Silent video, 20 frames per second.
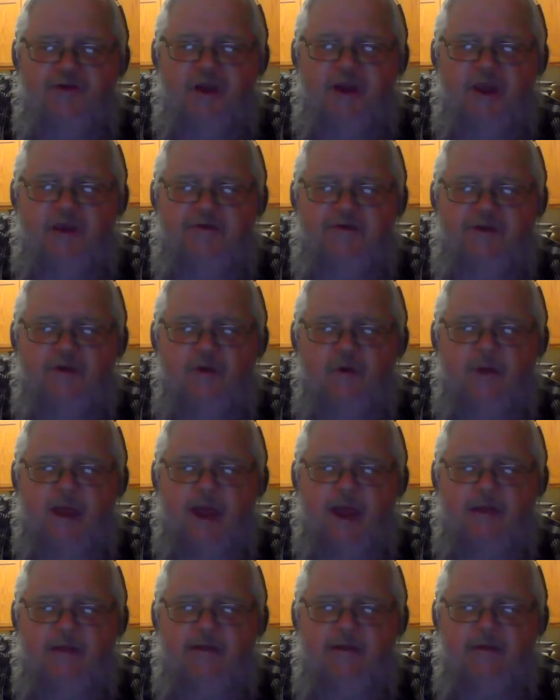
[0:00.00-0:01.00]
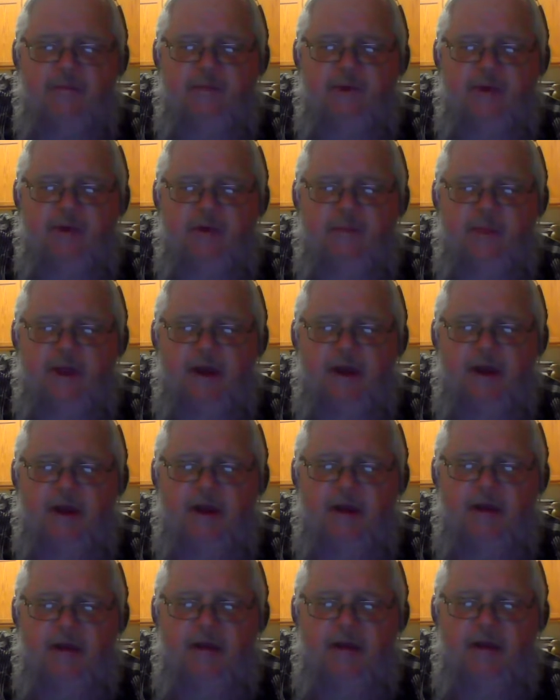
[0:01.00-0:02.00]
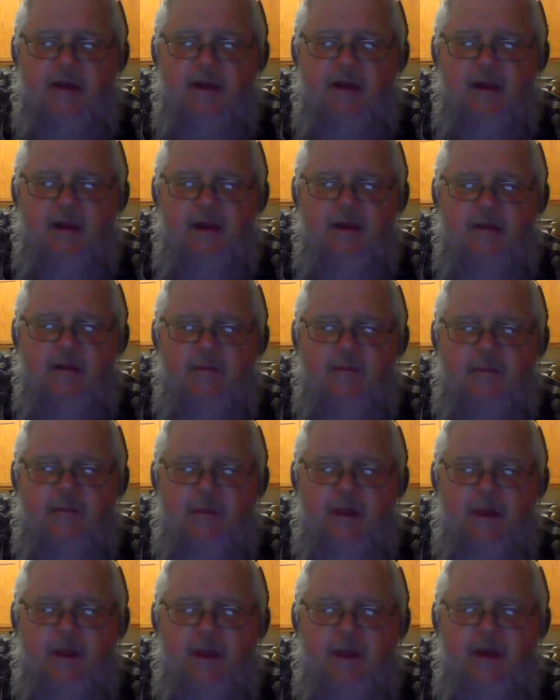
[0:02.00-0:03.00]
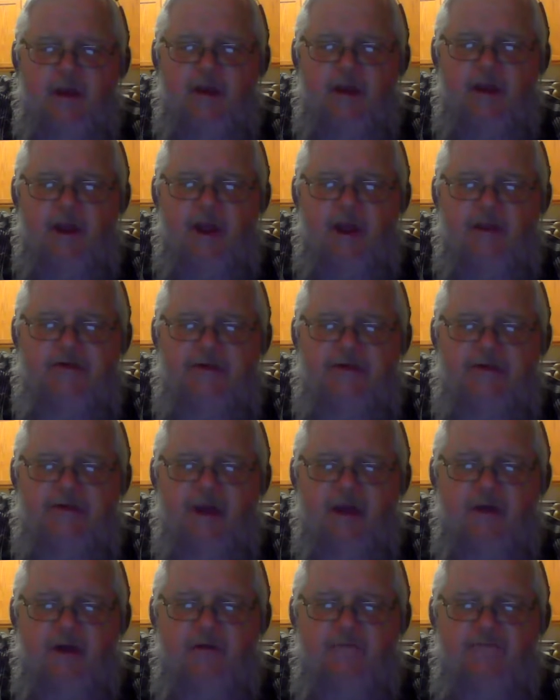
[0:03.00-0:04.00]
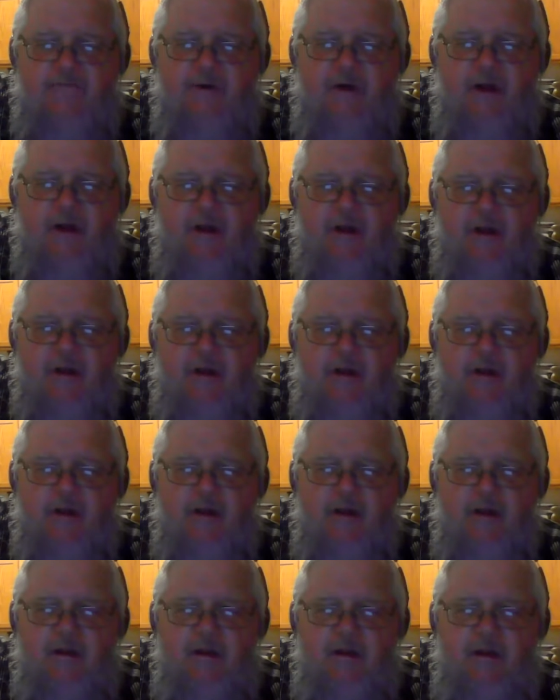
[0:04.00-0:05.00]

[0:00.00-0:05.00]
But that whole sheet has to go back to Brother Bennett, and he has to sign off on it.